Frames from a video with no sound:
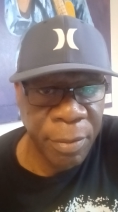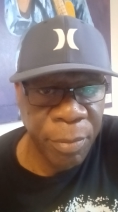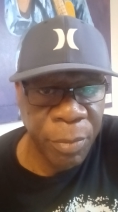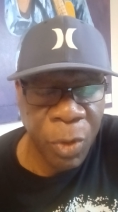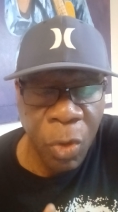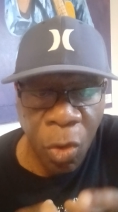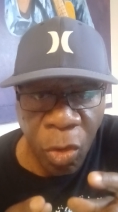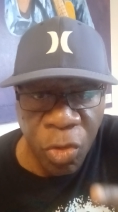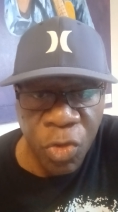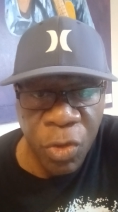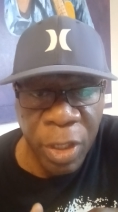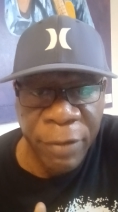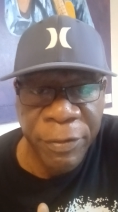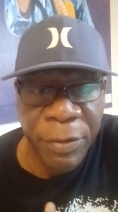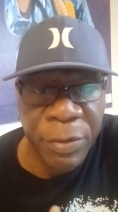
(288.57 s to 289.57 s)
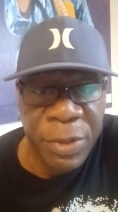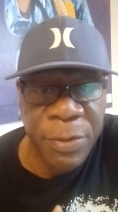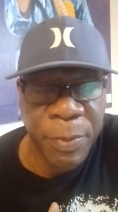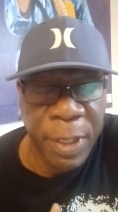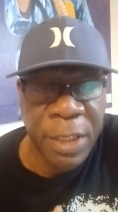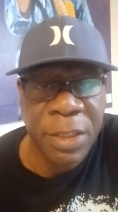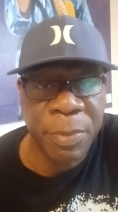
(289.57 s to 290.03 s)
The country have a
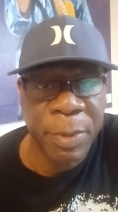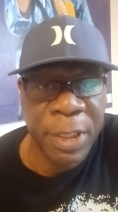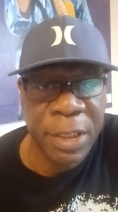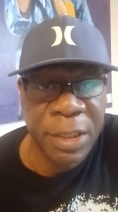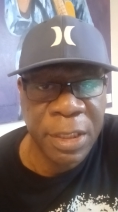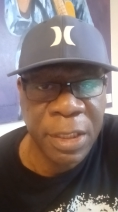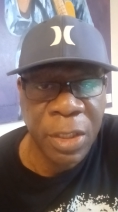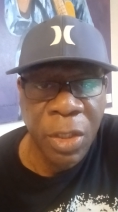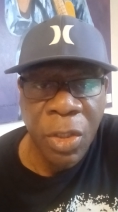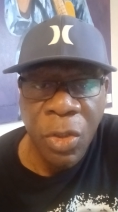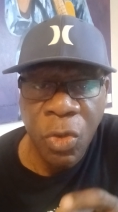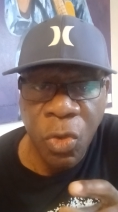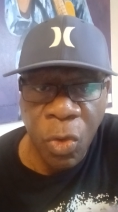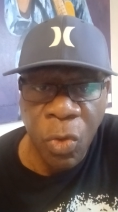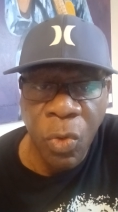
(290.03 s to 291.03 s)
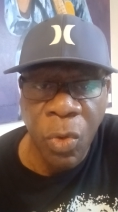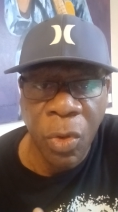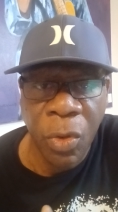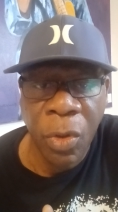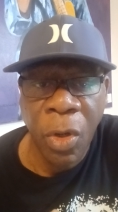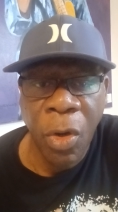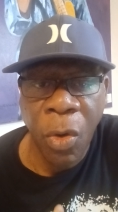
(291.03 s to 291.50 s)
responsibility to
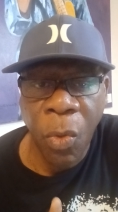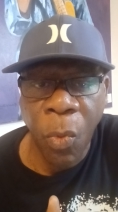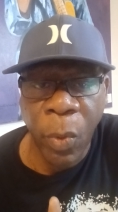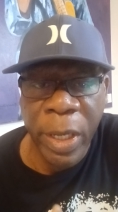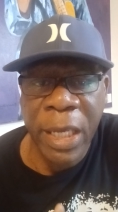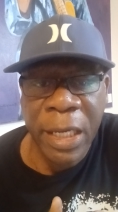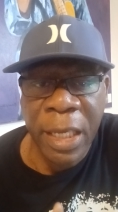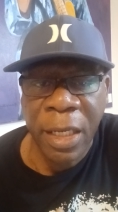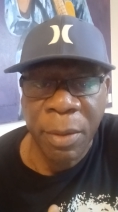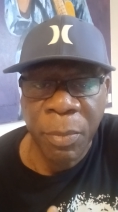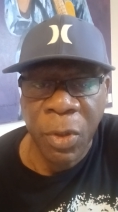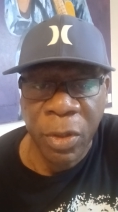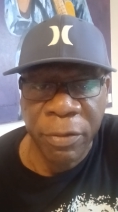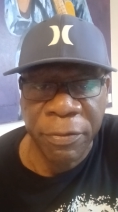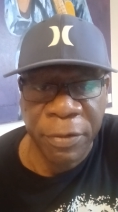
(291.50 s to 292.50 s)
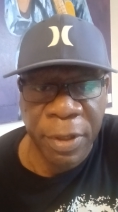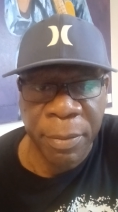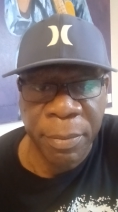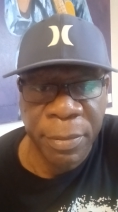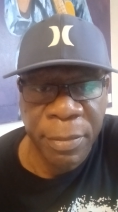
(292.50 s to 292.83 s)
know where you get the money from.